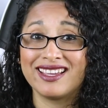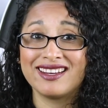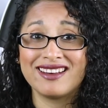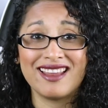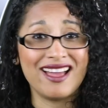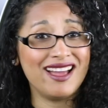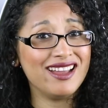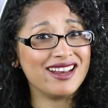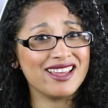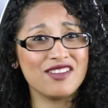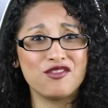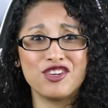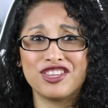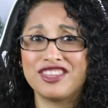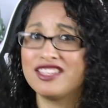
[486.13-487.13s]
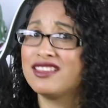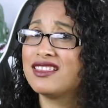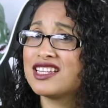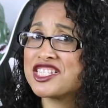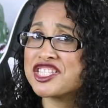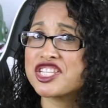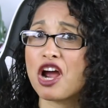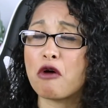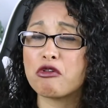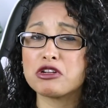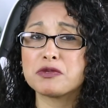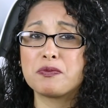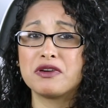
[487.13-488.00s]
and not everything that Star Wars